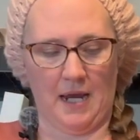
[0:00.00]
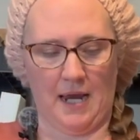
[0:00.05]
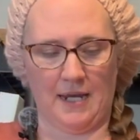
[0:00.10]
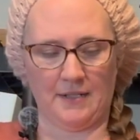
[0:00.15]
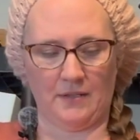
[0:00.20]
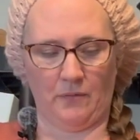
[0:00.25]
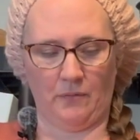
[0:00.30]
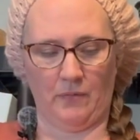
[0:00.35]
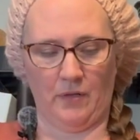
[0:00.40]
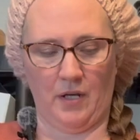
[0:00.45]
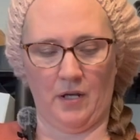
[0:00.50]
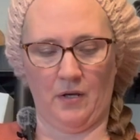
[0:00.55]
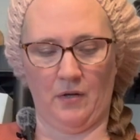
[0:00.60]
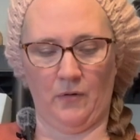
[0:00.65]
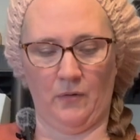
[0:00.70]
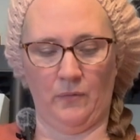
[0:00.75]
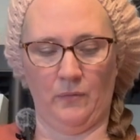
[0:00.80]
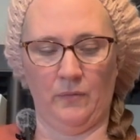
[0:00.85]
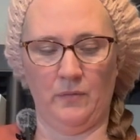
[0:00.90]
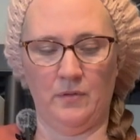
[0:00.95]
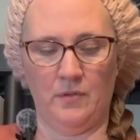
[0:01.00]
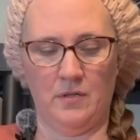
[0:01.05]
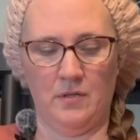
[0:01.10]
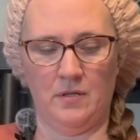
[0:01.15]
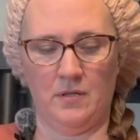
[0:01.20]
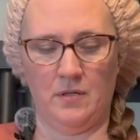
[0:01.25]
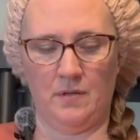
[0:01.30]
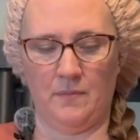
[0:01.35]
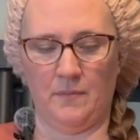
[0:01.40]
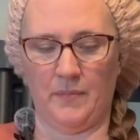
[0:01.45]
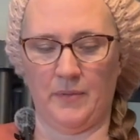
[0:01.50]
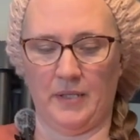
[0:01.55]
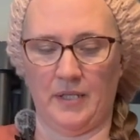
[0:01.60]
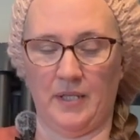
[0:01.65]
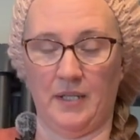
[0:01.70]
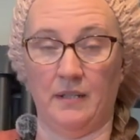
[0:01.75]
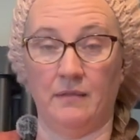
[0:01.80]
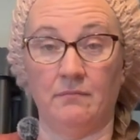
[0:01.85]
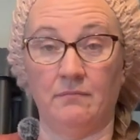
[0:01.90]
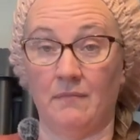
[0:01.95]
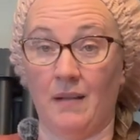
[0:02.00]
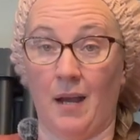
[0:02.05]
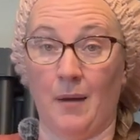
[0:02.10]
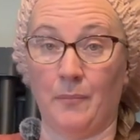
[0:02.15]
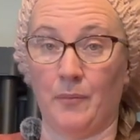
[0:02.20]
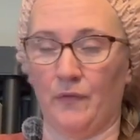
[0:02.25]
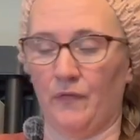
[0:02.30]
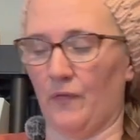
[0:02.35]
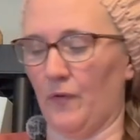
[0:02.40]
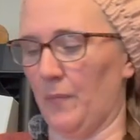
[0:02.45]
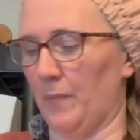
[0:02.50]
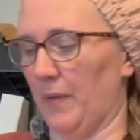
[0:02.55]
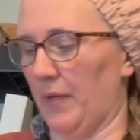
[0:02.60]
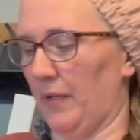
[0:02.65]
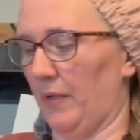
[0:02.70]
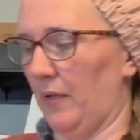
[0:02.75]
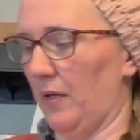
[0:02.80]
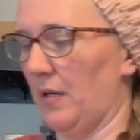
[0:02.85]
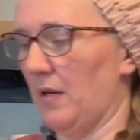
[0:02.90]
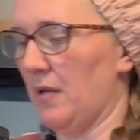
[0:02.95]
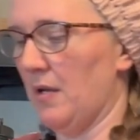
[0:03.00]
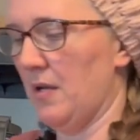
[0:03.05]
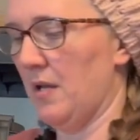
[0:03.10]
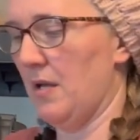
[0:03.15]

I don't know, but I prefer butter.